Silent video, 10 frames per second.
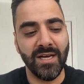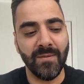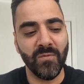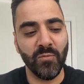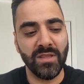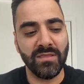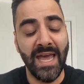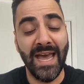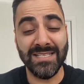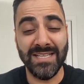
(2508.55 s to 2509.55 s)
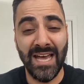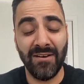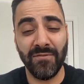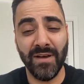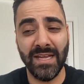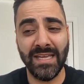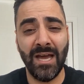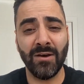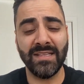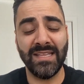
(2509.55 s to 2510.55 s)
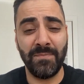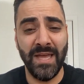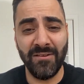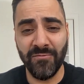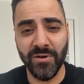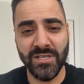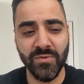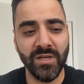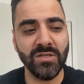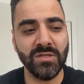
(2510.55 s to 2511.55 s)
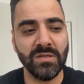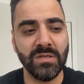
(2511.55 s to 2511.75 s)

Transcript: with has to have an account that they pay for as well.